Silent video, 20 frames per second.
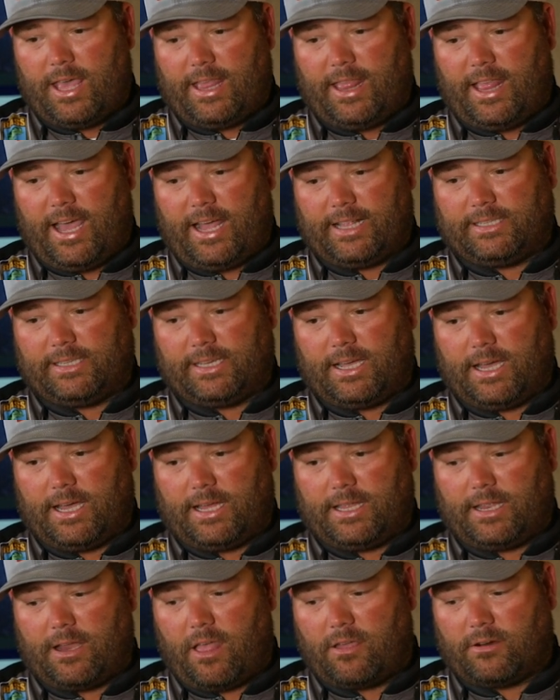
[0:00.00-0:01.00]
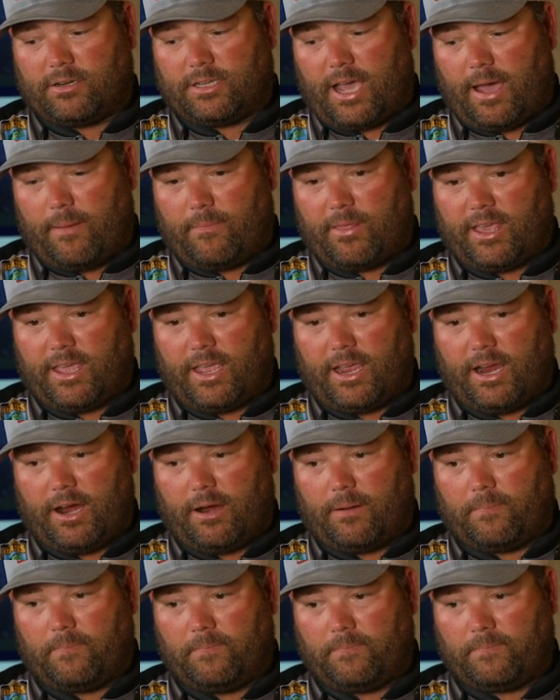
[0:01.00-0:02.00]
that's another time of the
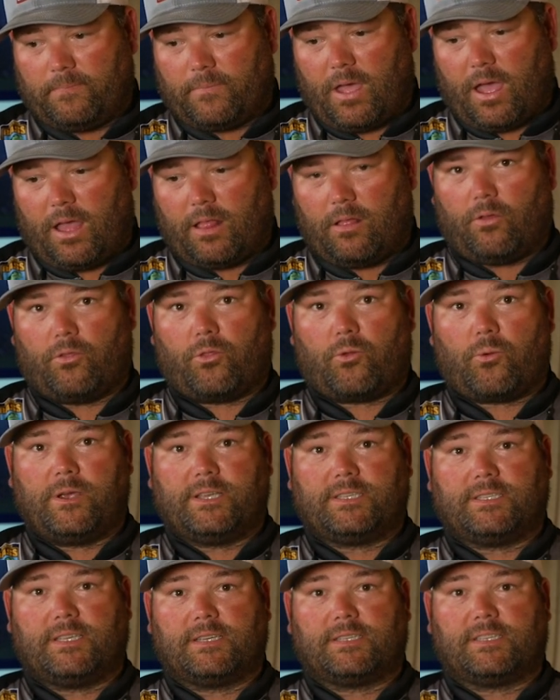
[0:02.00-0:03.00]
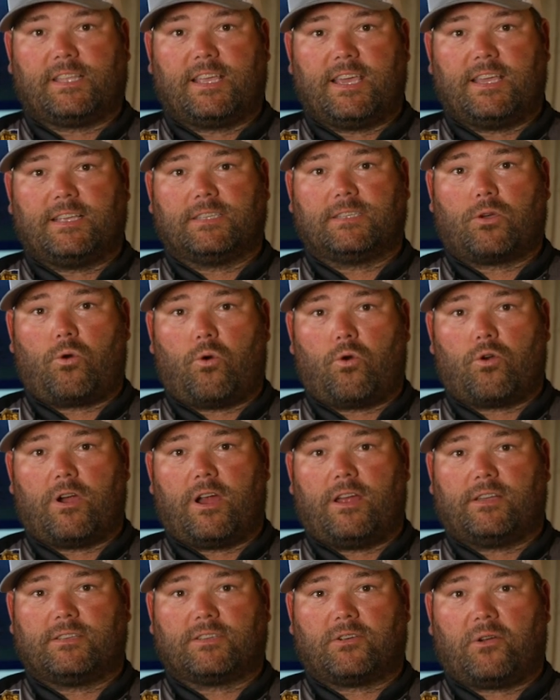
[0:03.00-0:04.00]
year, a little 3/16 quarter
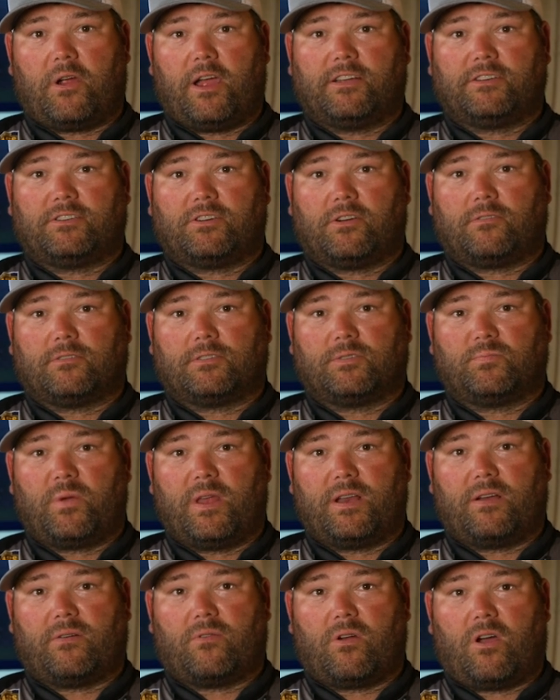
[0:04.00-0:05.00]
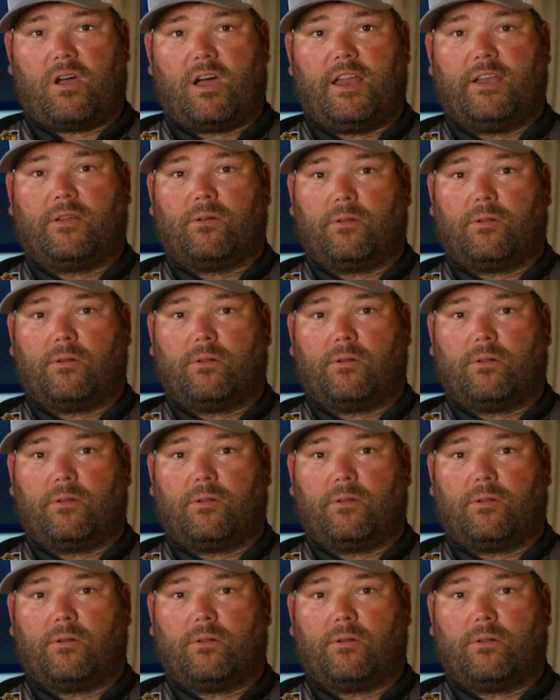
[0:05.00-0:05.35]
ounce scrounger on a spinning rod.